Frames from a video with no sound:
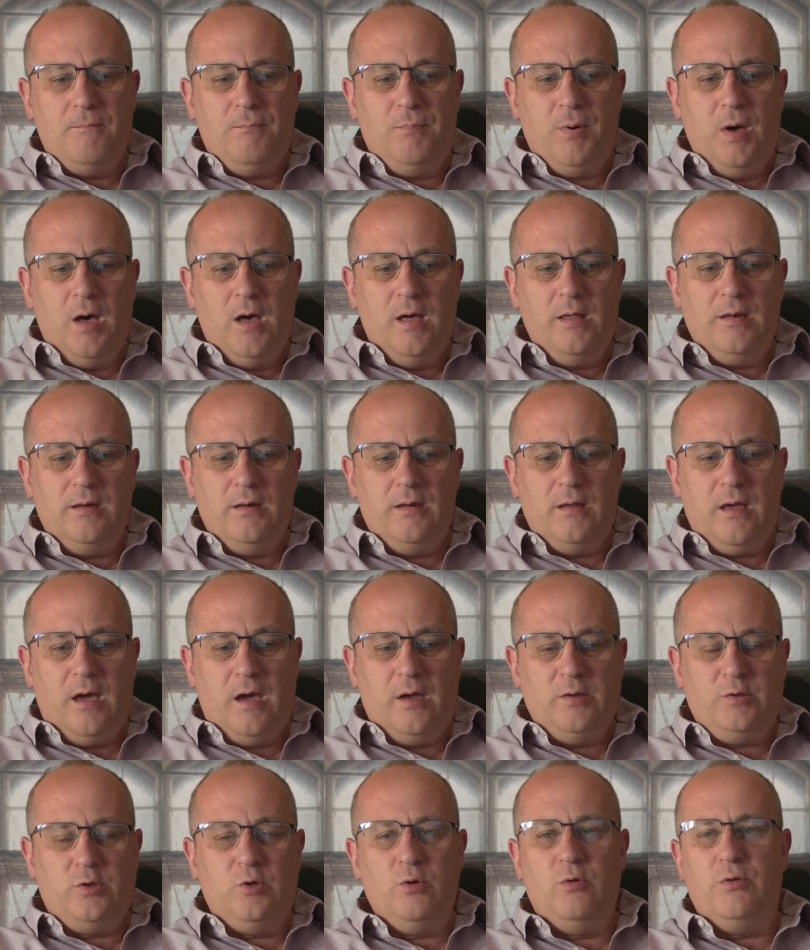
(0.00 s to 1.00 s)
but
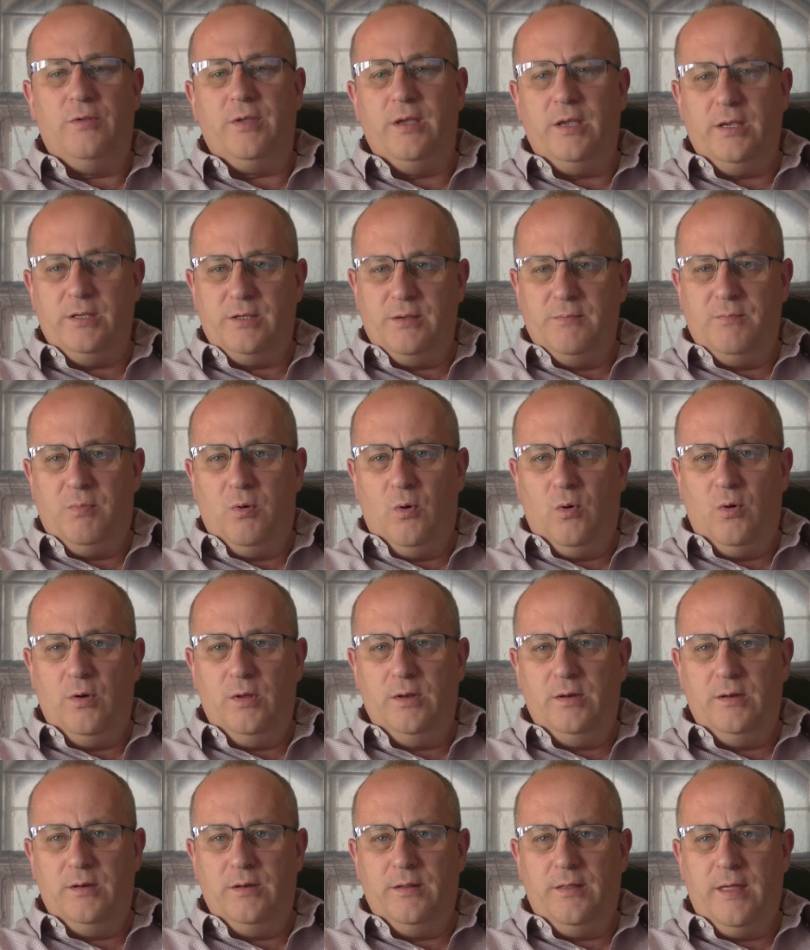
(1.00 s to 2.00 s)
I do think it's
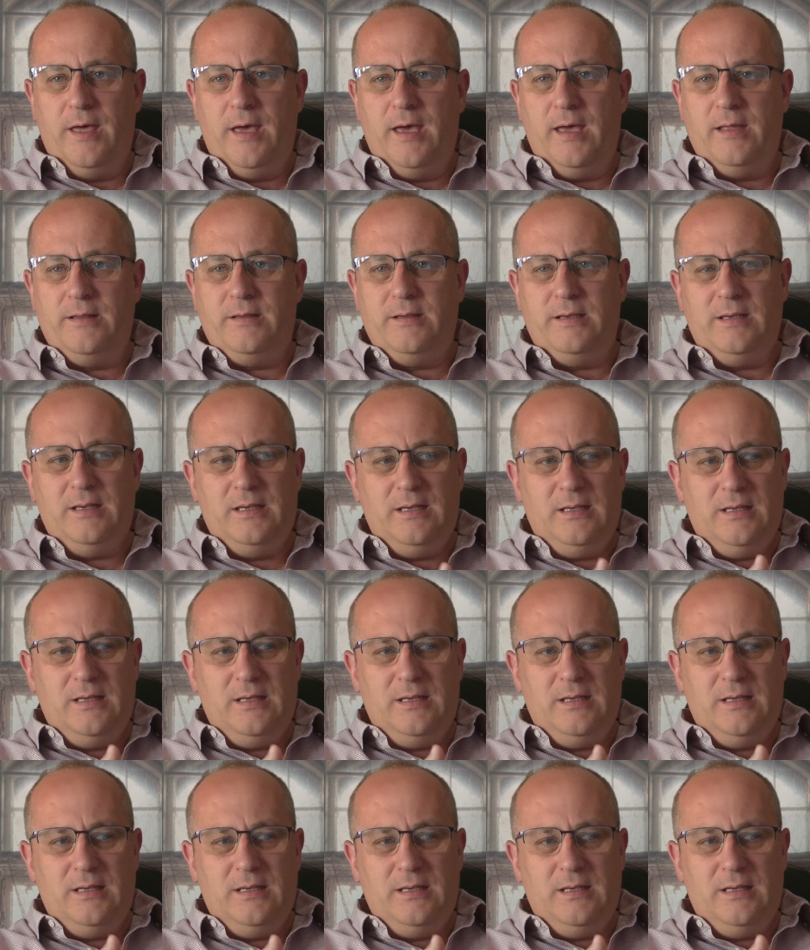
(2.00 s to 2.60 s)
important that